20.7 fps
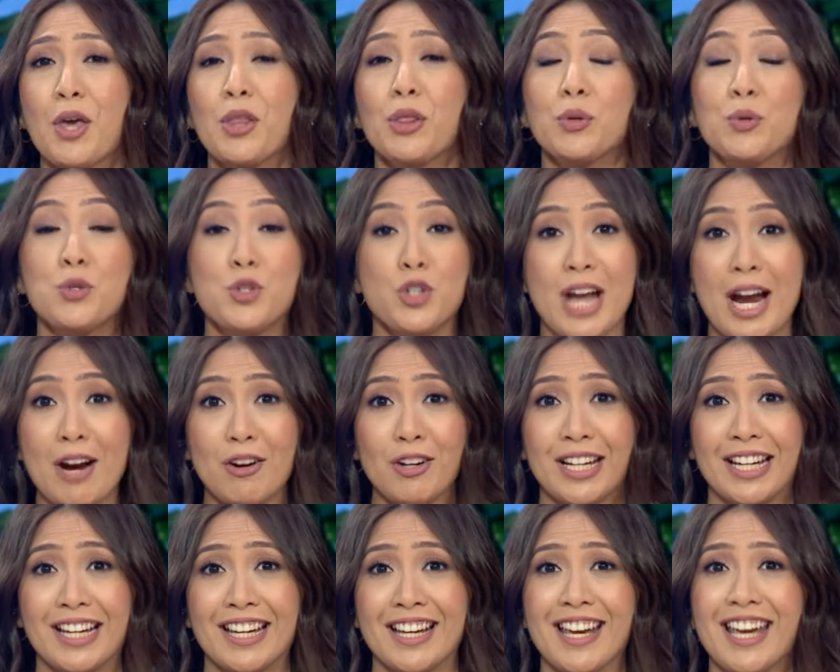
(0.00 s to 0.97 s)
through
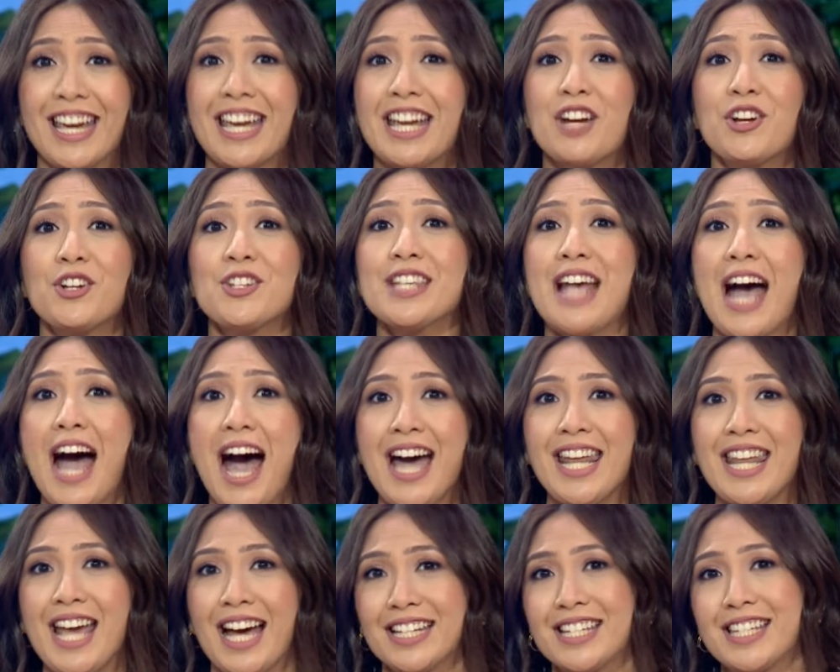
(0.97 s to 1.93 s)
charity, here's
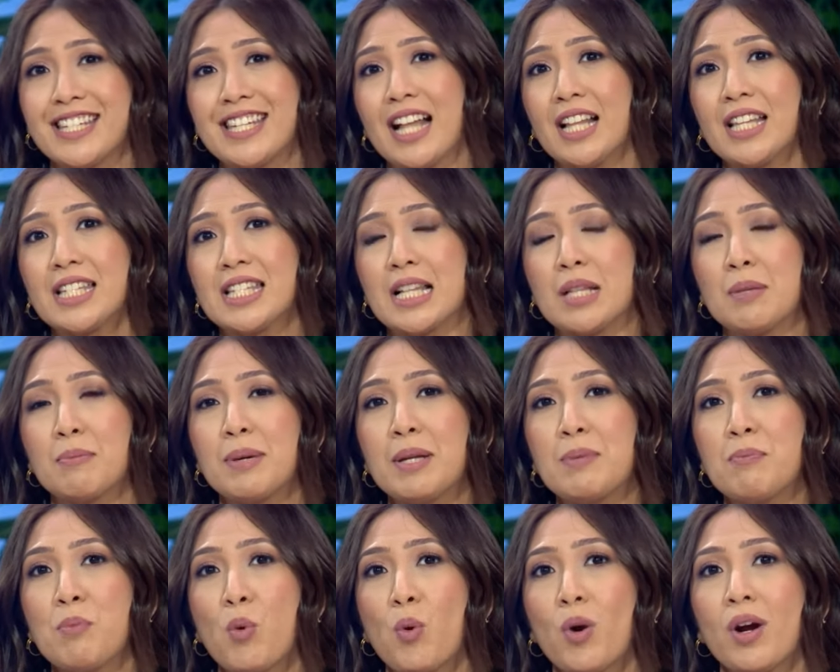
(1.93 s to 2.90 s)
Hannah to tell us a little
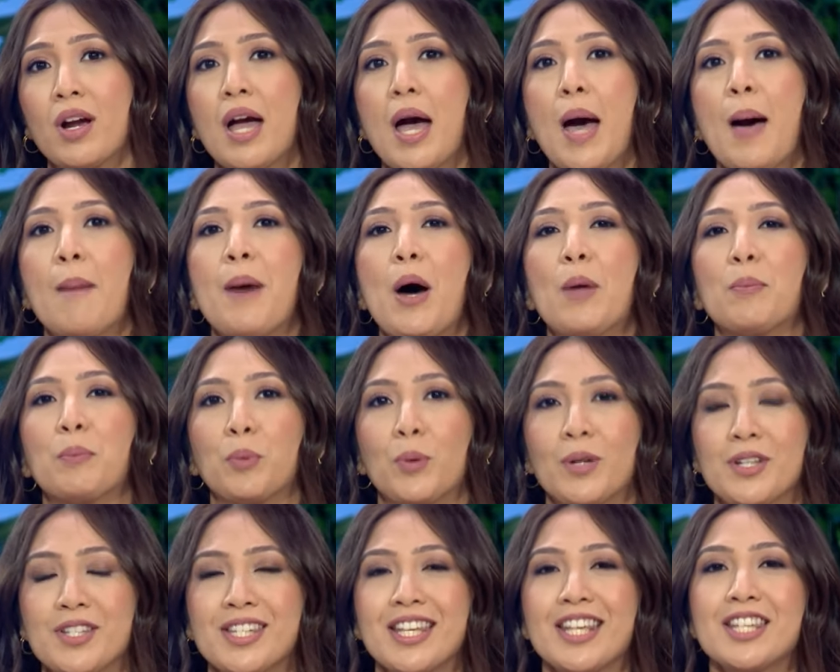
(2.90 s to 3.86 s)
bit more about
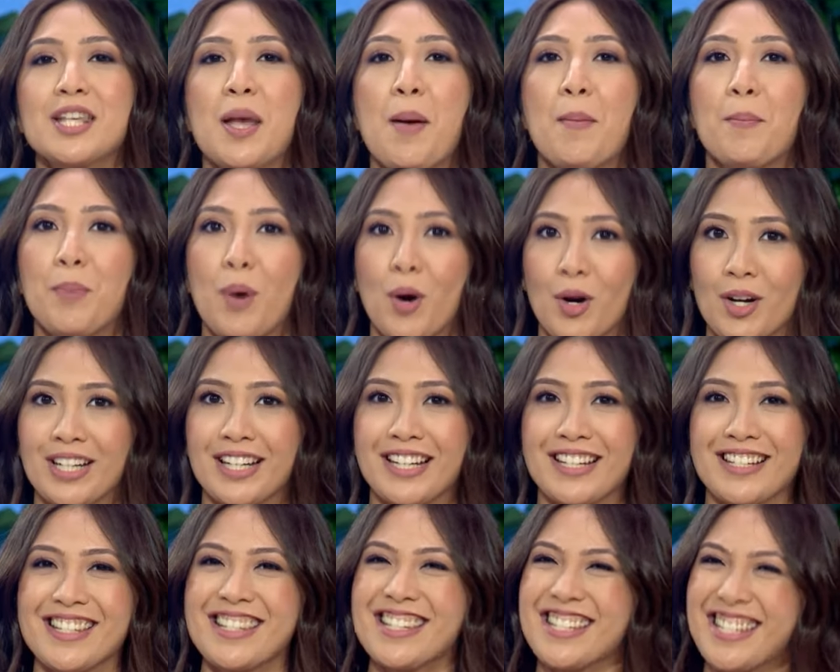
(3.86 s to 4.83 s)
princess
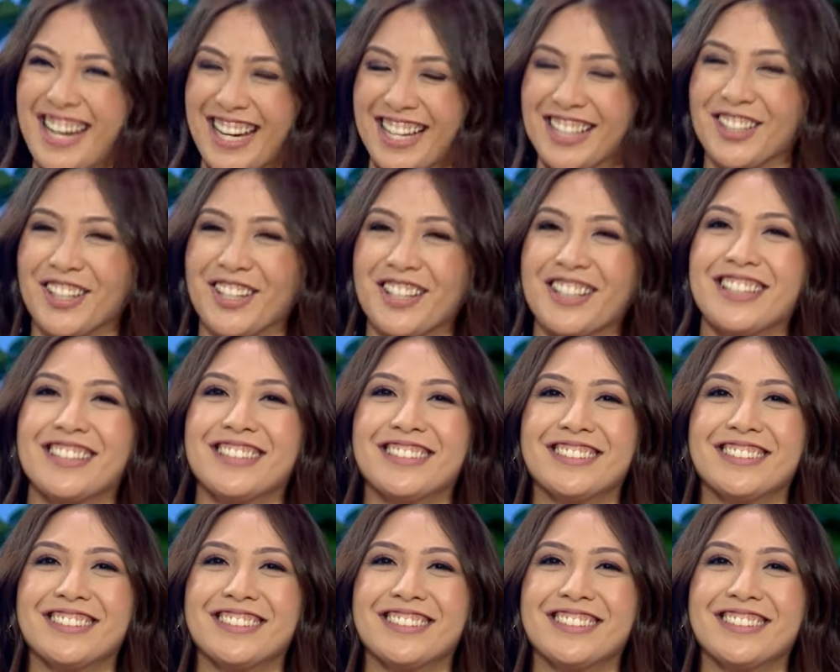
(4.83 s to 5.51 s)
parties. Take a look.